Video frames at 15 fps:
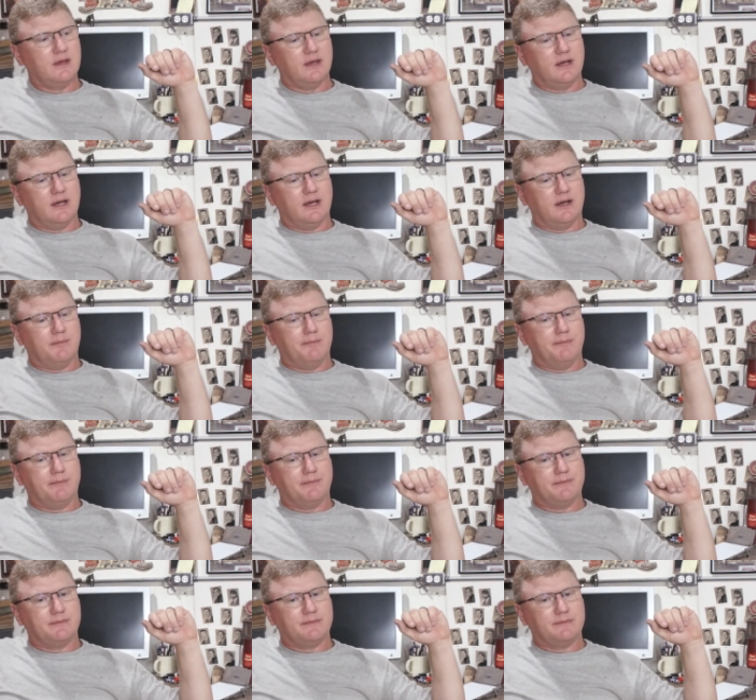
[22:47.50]

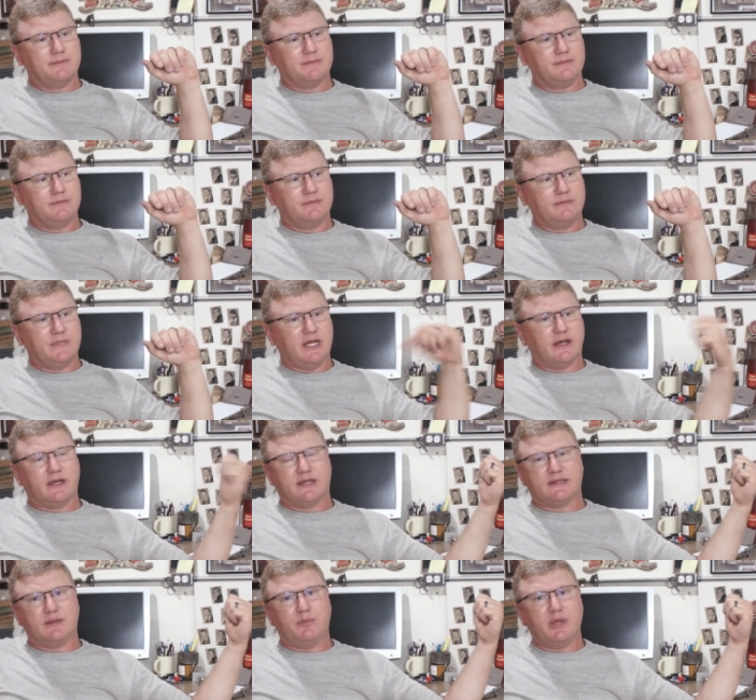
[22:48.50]
Yeah, I
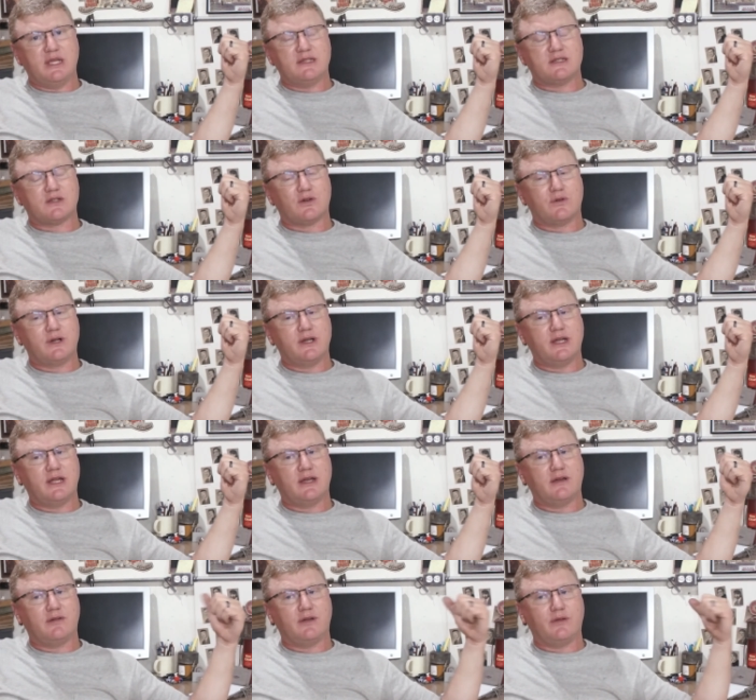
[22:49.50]
got the base torn
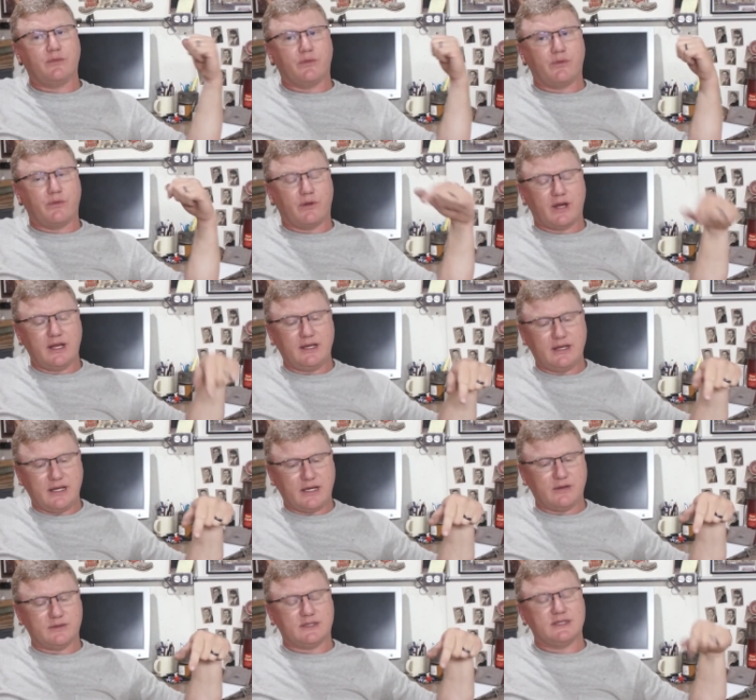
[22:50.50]
down. Right
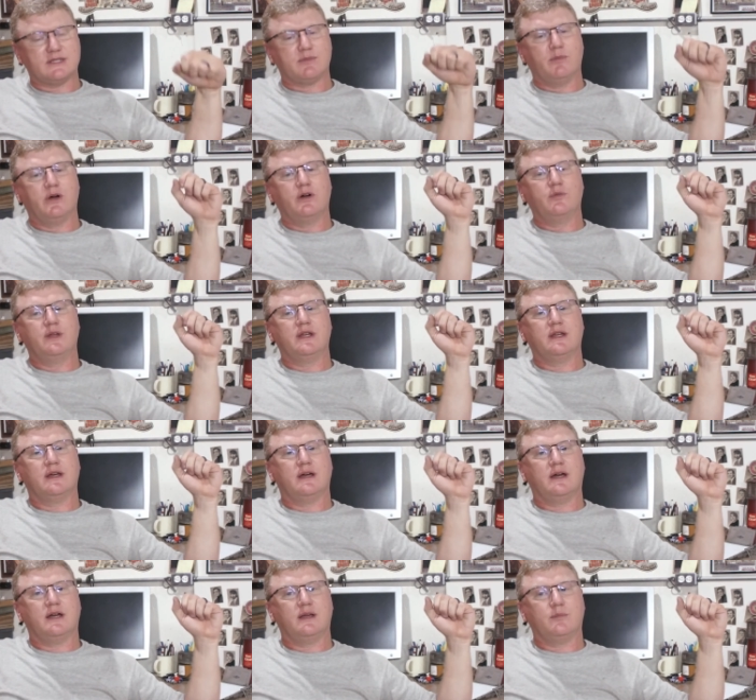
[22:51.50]
now at this moment,
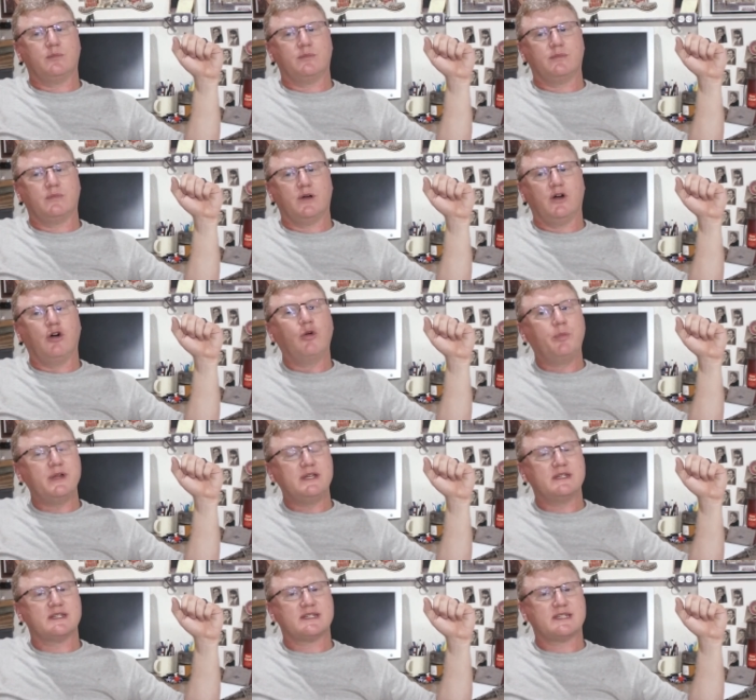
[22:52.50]
I'm
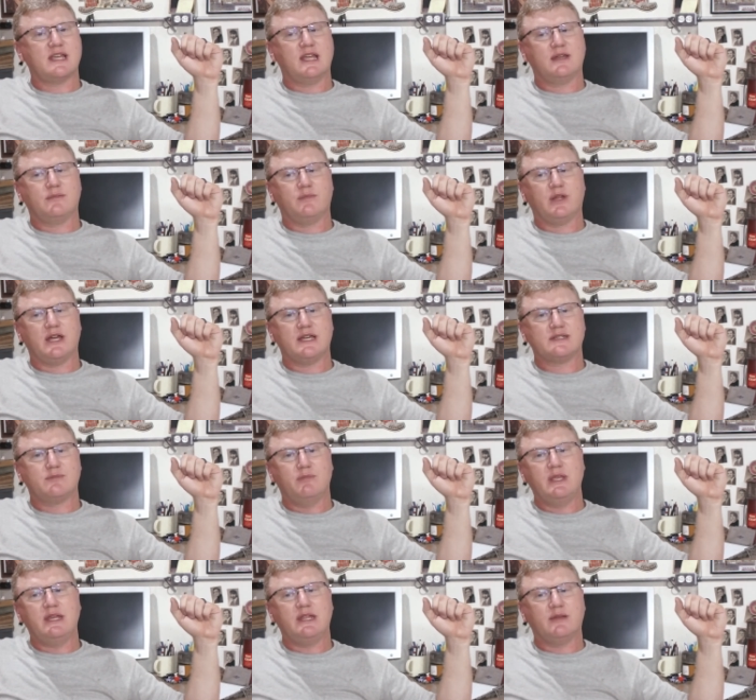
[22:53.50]
hoping to
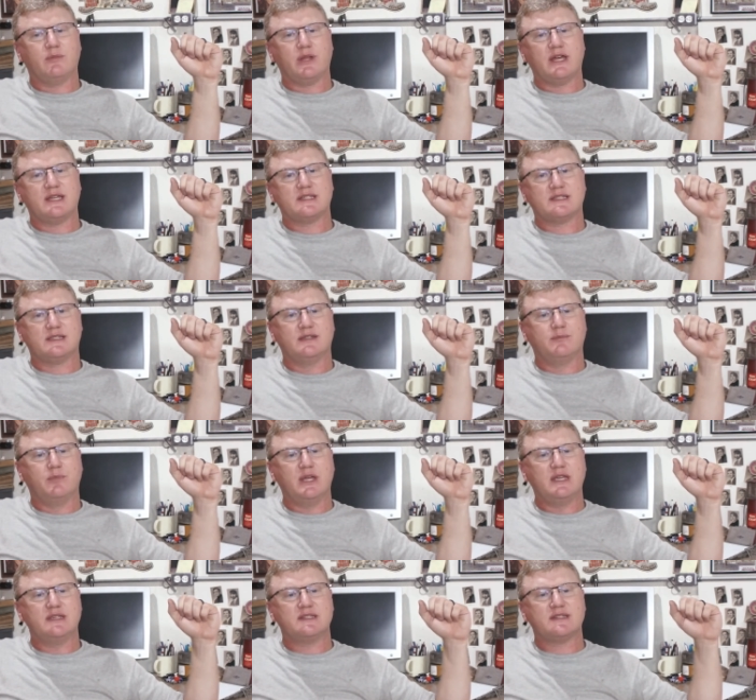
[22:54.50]
media blast the
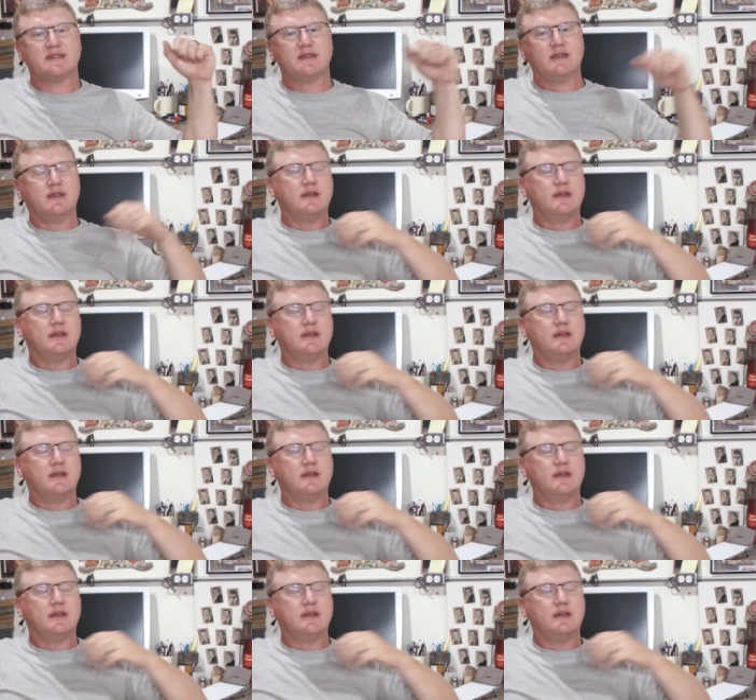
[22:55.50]
base